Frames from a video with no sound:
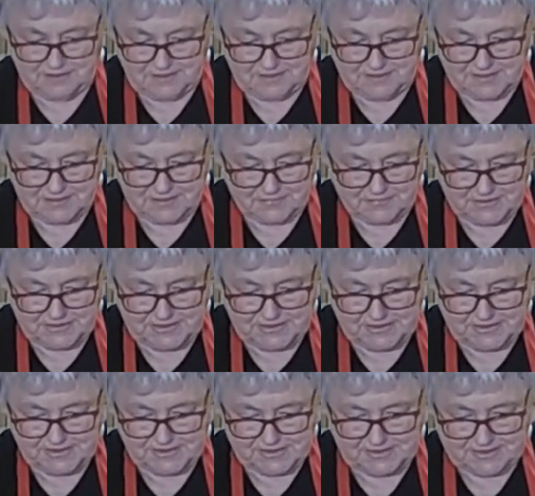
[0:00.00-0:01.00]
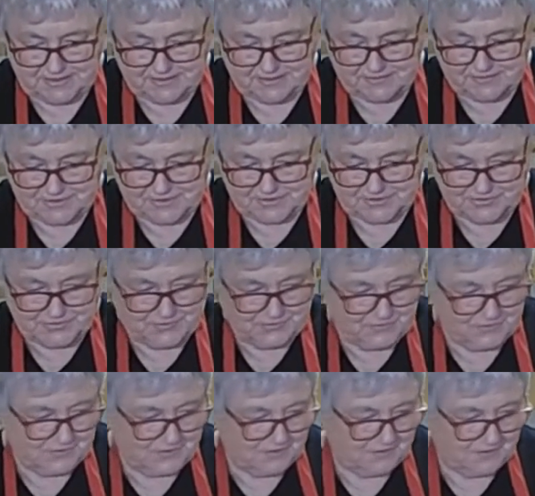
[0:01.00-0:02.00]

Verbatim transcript: some ladies how to